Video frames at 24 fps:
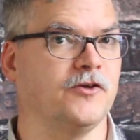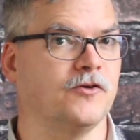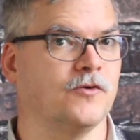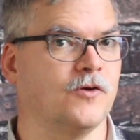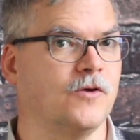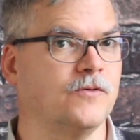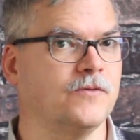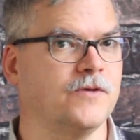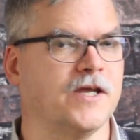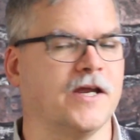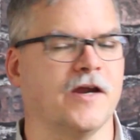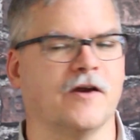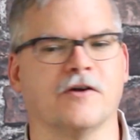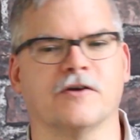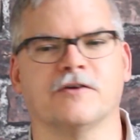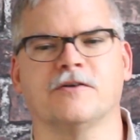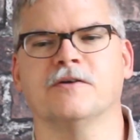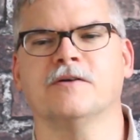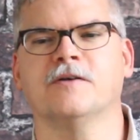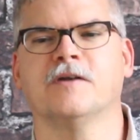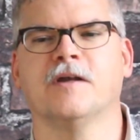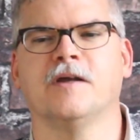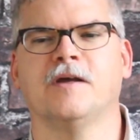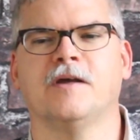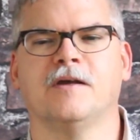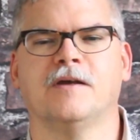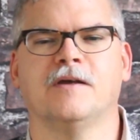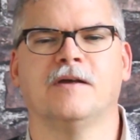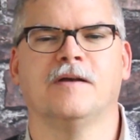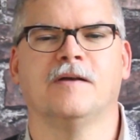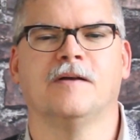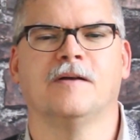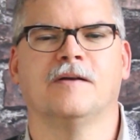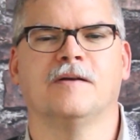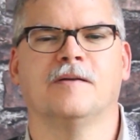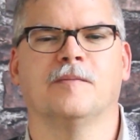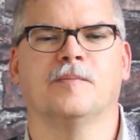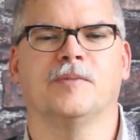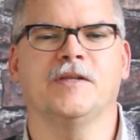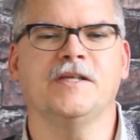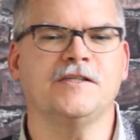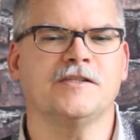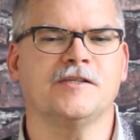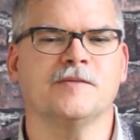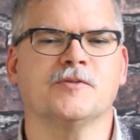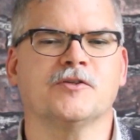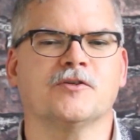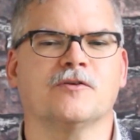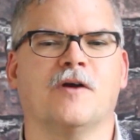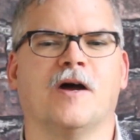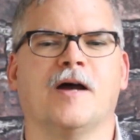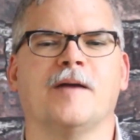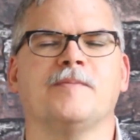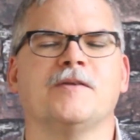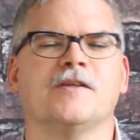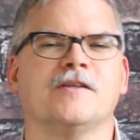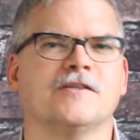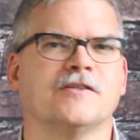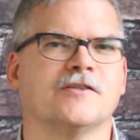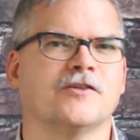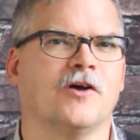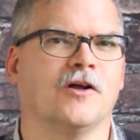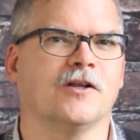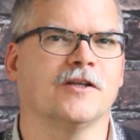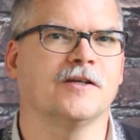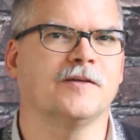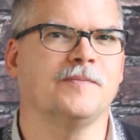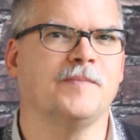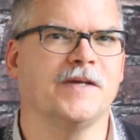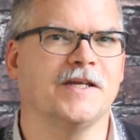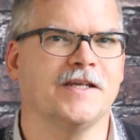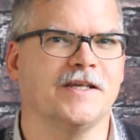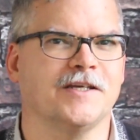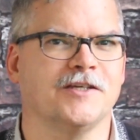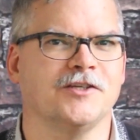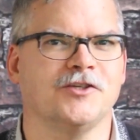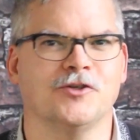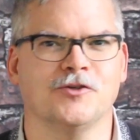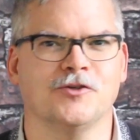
your own character, please subscribe to the Skaldic Media